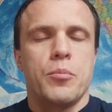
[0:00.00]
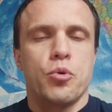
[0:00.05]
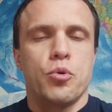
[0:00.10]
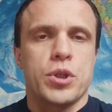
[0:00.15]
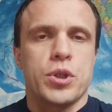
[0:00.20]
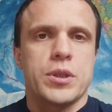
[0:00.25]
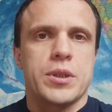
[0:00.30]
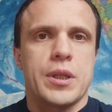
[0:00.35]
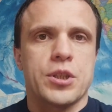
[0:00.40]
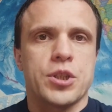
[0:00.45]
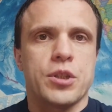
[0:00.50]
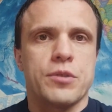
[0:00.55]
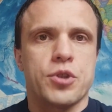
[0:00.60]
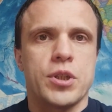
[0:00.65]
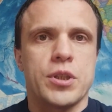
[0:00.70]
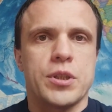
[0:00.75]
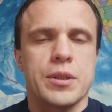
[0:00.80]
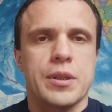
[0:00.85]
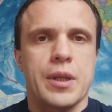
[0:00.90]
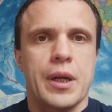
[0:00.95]
As per our
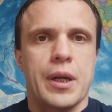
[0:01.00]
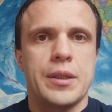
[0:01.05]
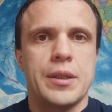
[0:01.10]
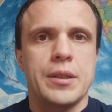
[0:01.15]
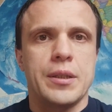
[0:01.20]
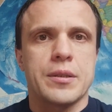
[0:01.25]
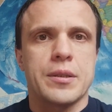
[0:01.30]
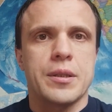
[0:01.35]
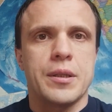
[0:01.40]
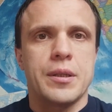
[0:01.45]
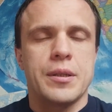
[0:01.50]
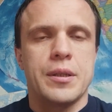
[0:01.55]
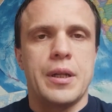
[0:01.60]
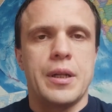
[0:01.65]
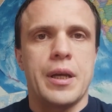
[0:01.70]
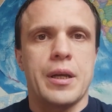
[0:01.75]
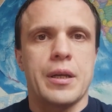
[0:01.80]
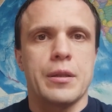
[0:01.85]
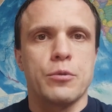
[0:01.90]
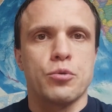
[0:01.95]
established
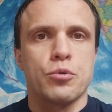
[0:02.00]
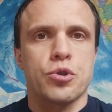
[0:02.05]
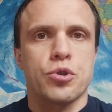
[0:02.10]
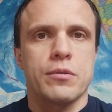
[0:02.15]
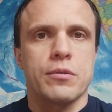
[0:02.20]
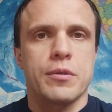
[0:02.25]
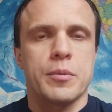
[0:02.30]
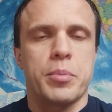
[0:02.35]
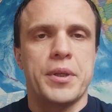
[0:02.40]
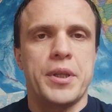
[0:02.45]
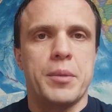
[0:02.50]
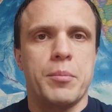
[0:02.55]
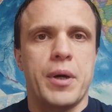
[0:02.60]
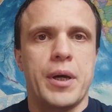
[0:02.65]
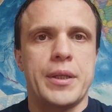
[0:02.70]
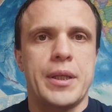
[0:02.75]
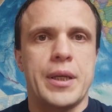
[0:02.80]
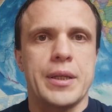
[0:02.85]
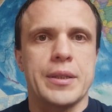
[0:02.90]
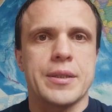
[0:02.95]
tradition, to better
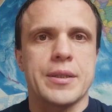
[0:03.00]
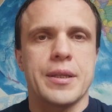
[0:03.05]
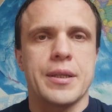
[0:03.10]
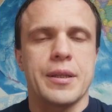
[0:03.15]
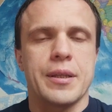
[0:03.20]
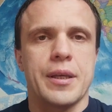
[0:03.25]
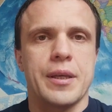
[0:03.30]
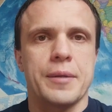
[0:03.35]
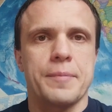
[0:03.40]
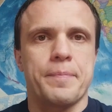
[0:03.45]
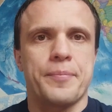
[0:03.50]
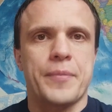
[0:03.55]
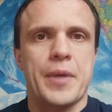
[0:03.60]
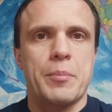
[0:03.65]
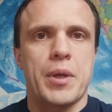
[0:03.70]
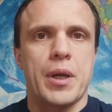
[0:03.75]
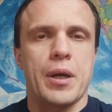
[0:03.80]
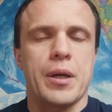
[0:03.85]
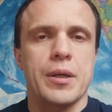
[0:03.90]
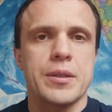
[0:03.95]
understand and
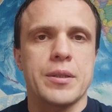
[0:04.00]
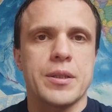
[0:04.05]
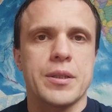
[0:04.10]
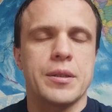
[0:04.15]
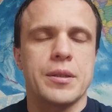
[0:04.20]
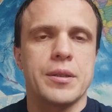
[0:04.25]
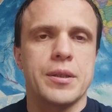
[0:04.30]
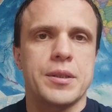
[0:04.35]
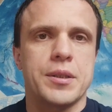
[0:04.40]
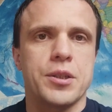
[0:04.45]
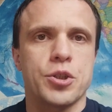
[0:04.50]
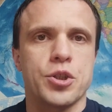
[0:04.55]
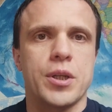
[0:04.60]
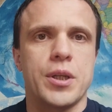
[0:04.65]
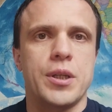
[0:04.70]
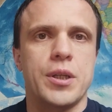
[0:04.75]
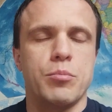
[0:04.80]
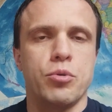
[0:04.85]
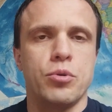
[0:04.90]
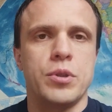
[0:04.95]
evaluate
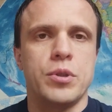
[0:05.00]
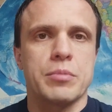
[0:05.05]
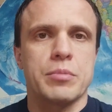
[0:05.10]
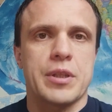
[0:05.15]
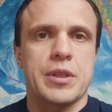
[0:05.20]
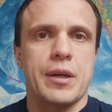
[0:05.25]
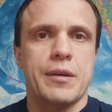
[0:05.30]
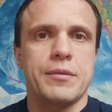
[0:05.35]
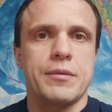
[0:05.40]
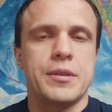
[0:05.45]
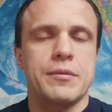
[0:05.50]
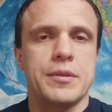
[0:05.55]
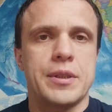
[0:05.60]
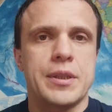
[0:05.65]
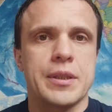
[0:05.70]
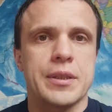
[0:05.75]
American achievements,